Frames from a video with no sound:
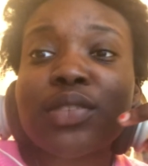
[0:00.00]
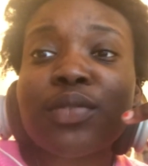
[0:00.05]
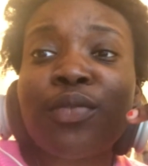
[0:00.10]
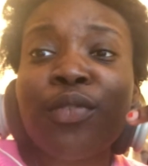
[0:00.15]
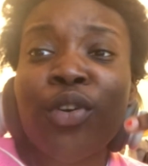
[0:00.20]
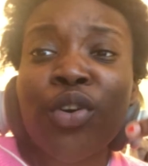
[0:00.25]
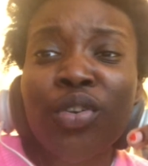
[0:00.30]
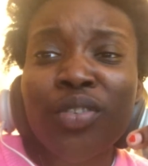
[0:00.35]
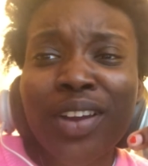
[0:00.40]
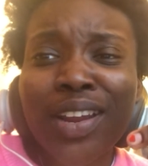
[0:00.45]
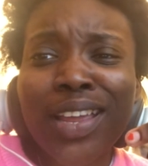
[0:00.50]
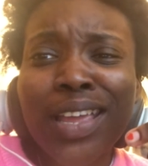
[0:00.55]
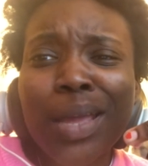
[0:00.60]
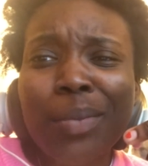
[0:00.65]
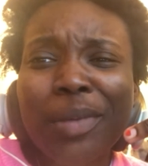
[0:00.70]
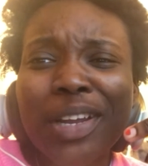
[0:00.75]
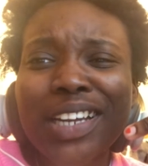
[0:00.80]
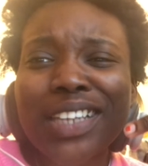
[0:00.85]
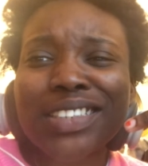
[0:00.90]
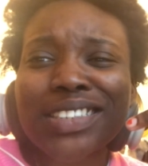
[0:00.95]
four A M
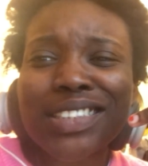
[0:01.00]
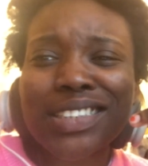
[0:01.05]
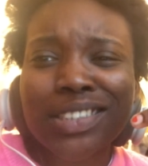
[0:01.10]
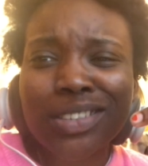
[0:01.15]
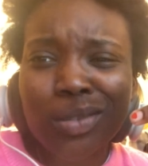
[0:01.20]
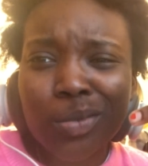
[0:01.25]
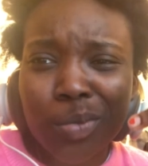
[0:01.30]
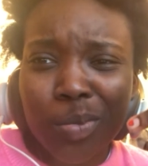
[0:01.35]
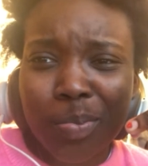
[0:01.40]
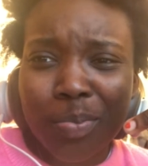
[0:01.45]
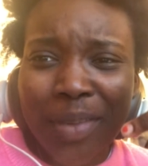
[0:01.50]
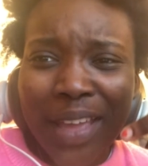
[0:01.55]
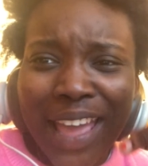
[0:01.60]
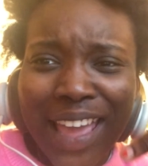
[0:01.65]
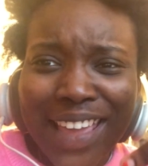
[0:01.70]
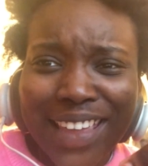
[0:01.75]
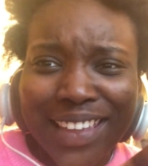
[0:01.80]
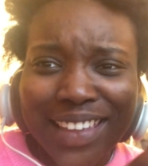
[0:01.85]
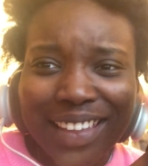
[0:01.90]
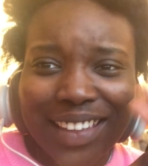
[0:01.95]
and I still
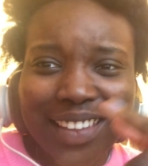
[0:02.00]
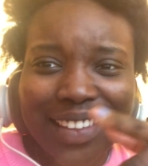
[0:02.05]
peng.